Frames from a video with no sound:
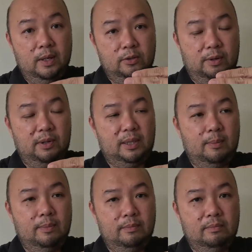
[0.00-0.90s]
So
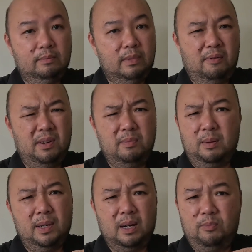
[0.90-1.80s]
every
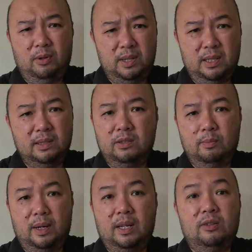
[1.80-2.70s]
maybe a couple of years,
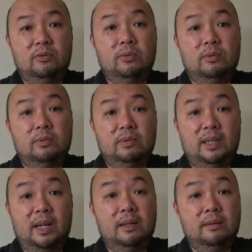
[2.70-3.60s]
you might need to
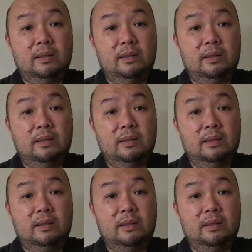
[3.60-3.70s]
get